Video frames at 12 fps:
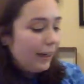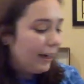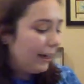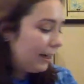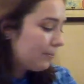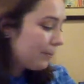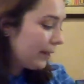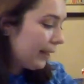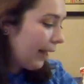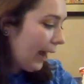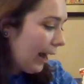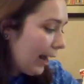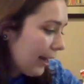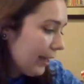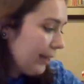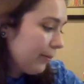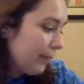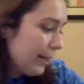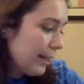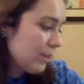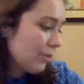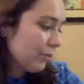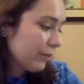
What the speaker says: but I was